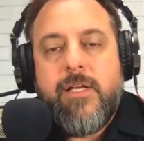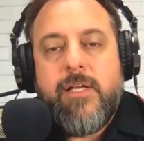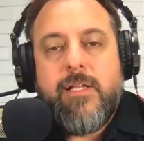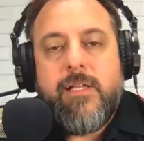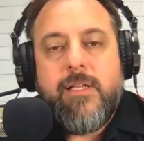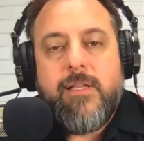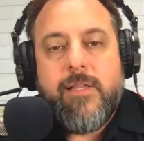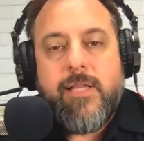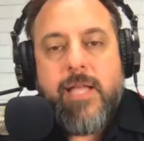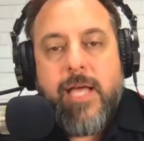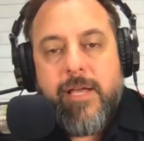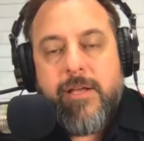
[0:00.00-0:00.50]

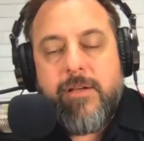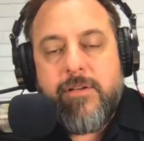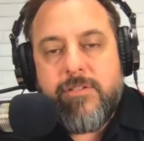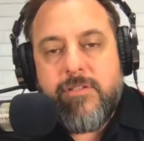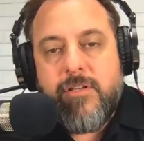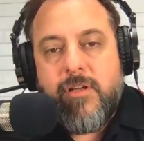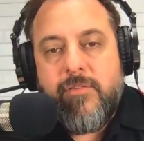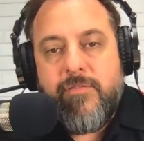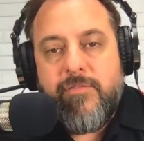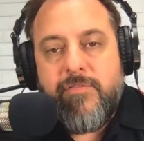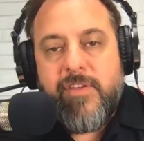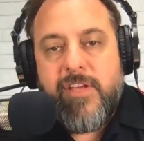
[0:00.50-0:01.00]
like us
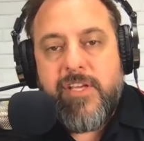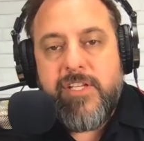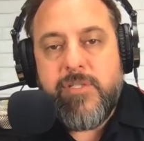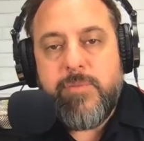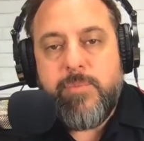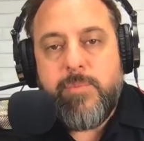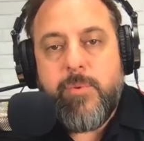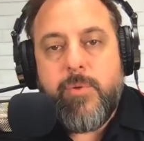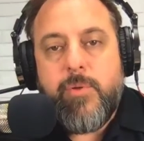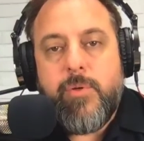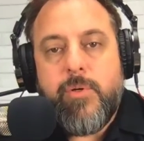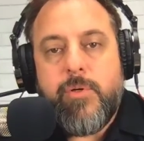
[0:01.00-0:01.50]
on
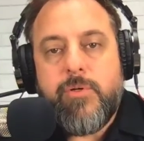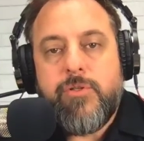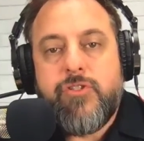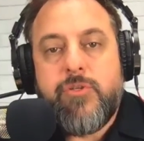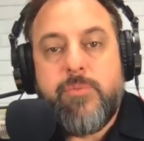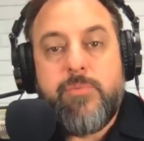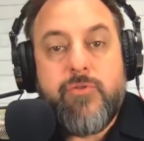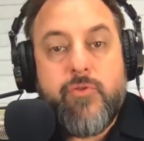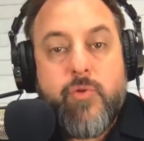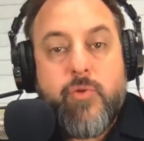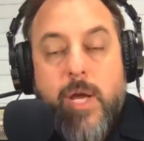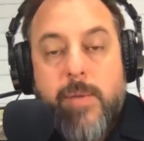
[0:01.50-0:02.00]
Facebook,
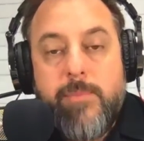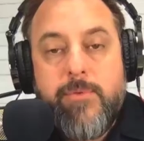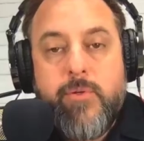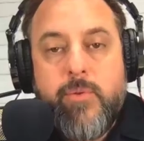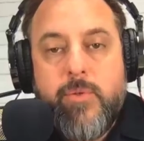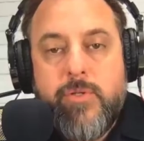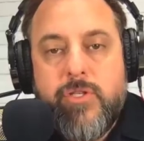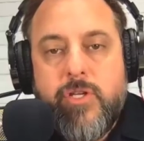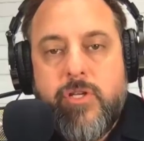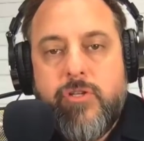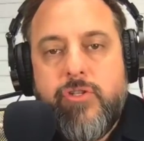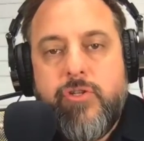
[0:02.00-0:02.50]
subscribe
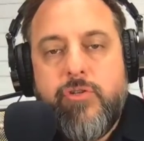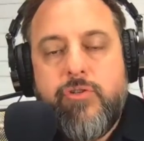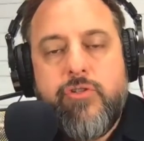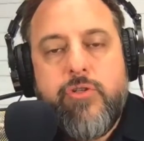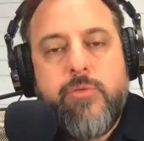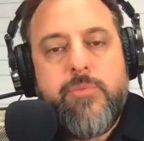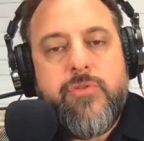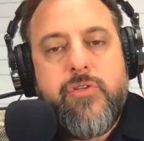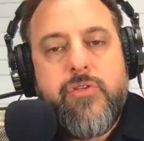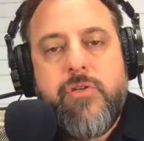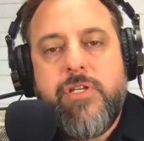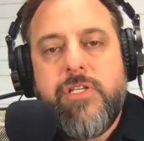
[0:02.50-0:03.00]
to us on
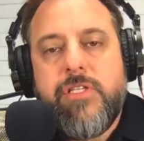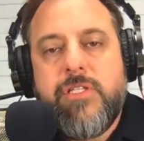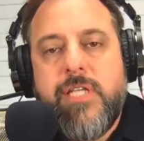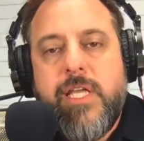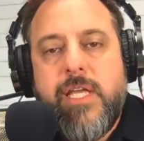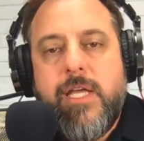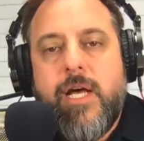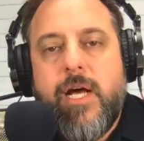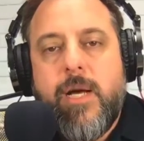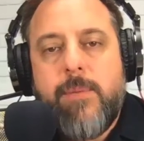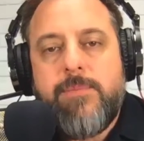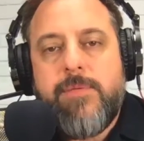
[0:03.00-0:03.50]
YouTube so you can
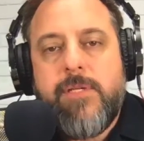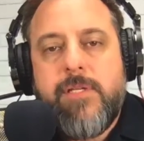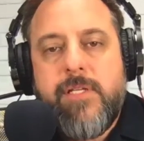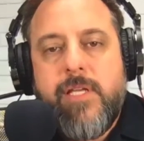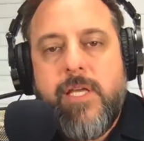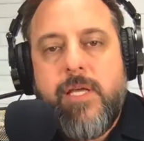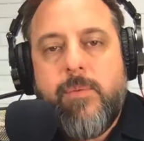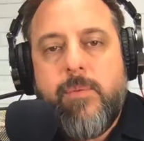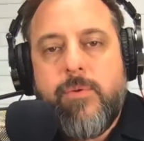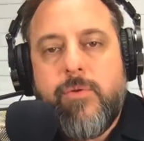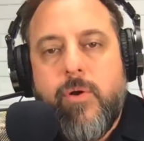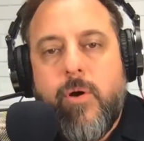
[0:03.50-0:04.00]
stay up to
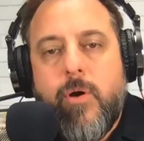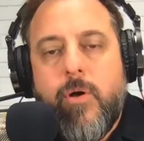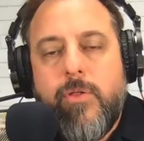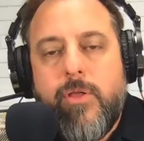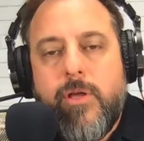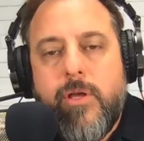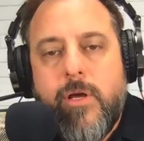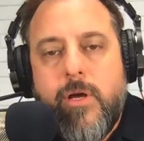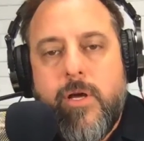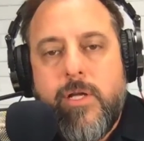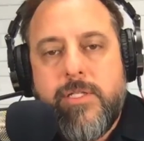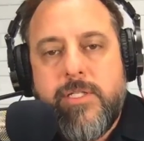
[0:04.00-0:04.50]
date with all
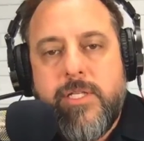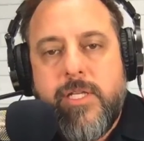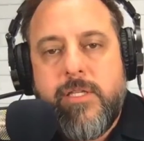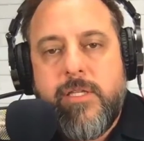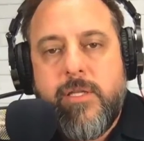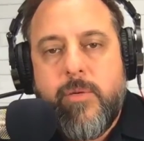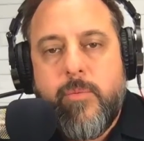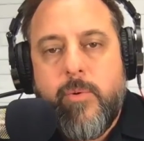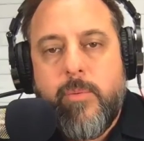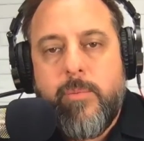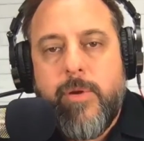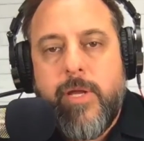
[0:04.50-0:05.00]
the content
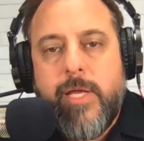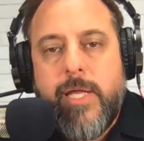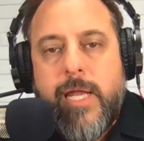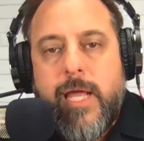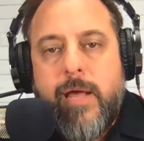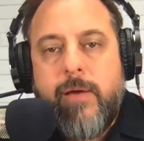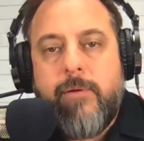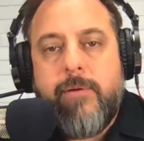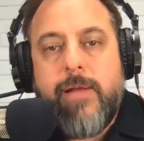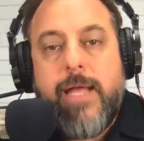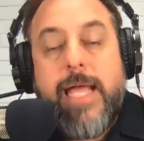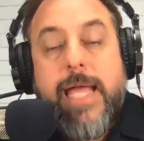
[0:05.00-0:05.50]
that we're bringing
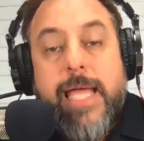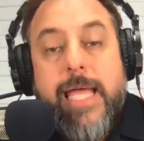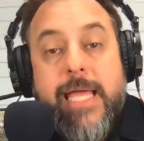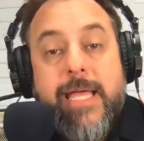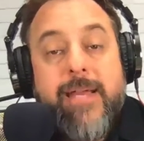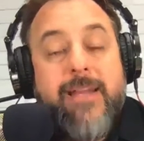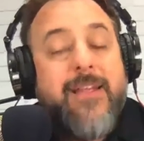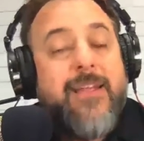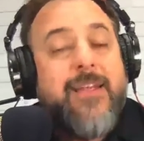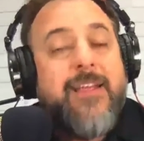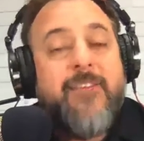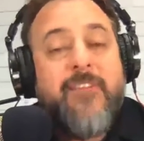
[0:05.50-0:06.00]
out.
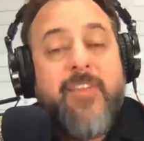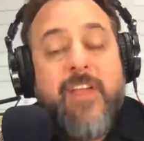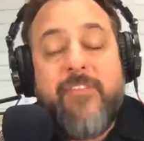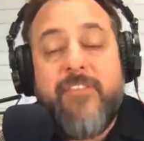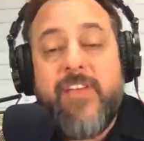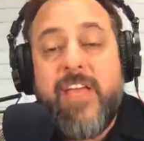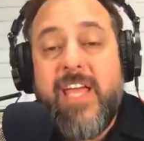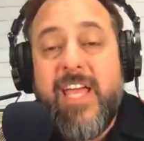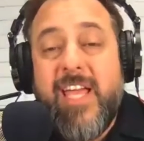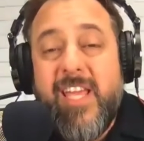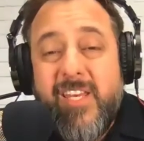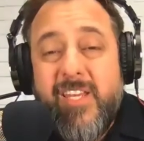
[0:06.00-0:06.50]
And if you have
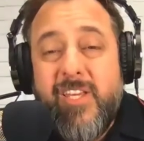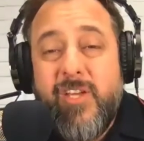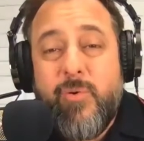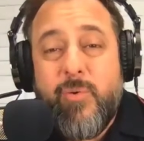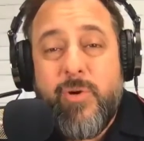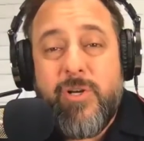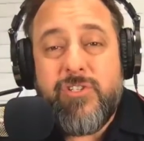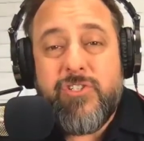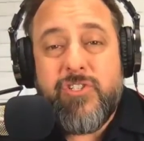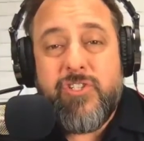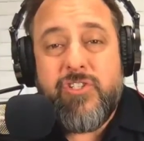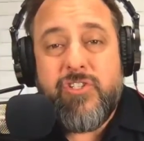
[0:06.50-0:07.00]
any
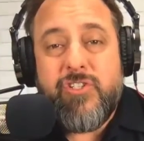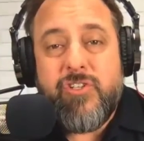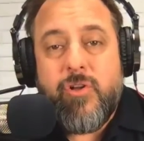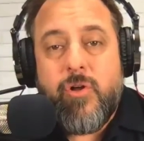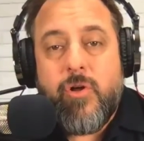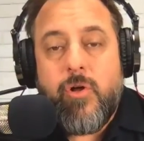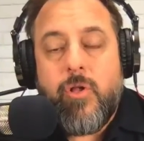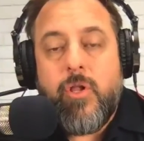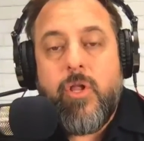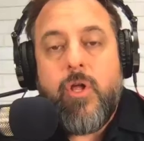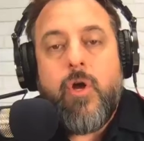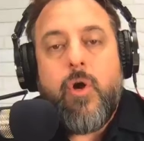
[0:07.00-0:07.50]
questions at
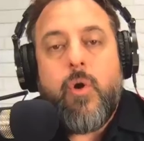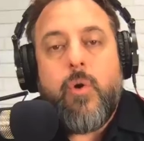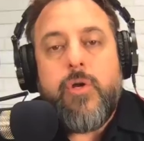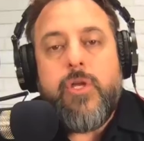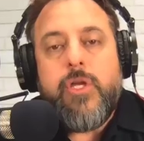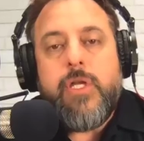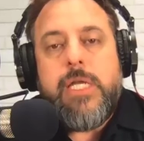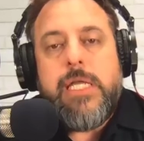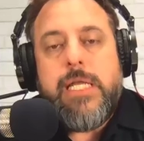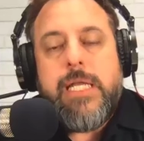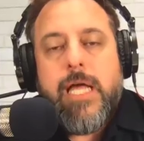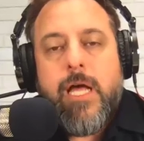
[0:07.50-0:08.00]
all or
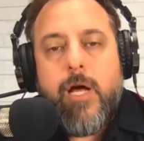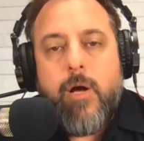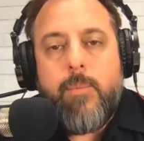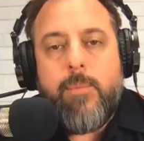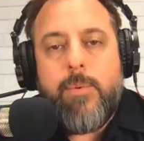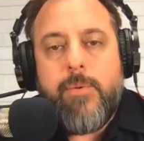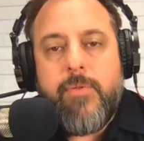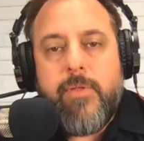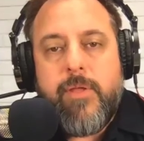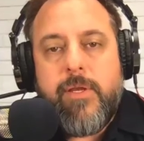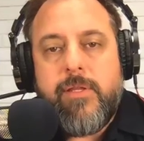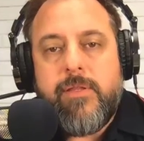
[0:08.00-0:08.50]
you need help
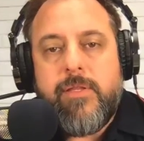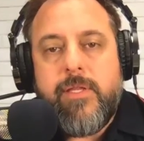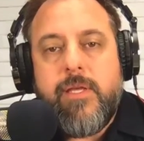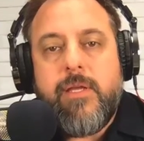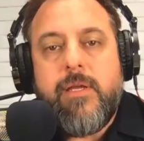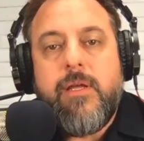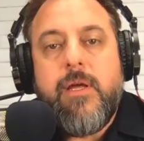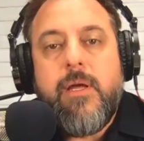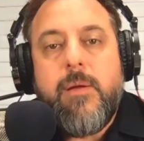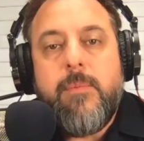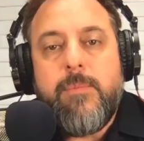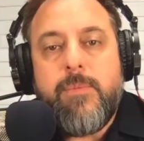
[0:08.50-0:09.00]
with anything,
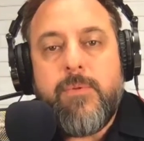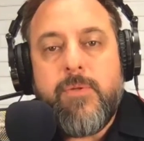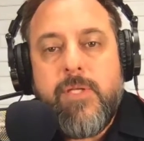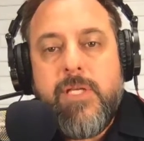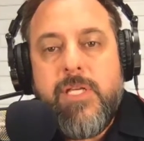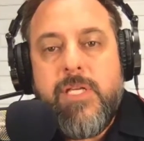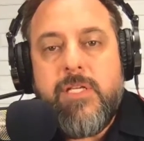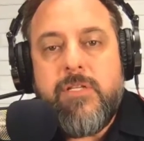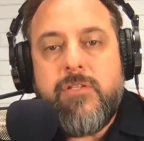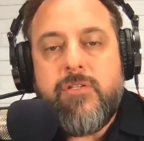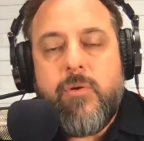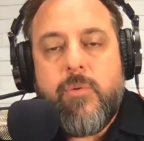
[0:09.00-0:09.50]

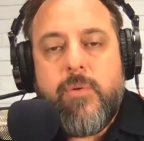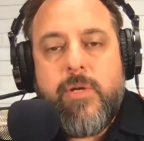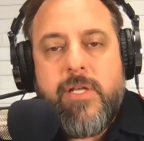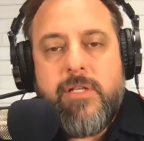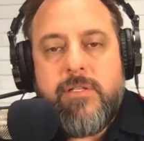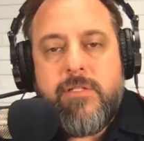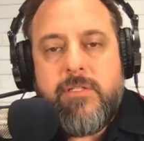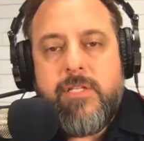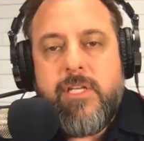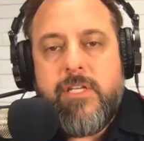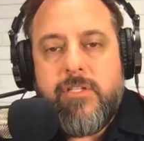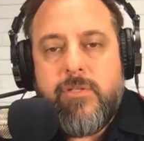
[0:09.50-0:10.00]
please don't
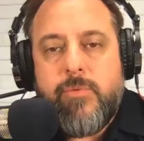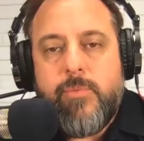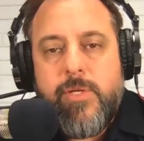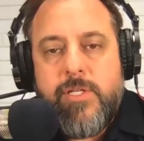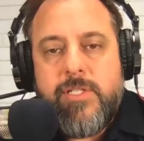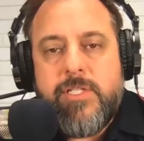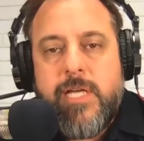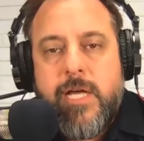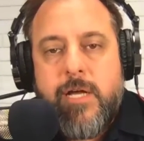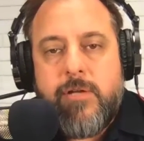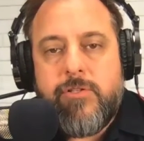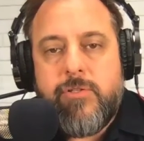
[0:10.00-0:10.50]
hesitate to
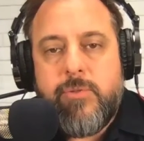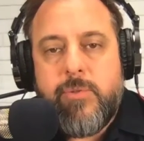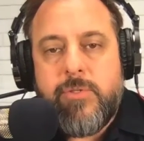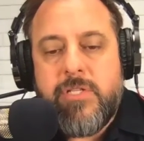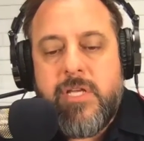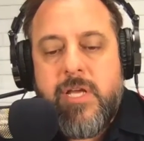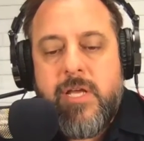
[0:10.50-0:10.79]
reach out to us.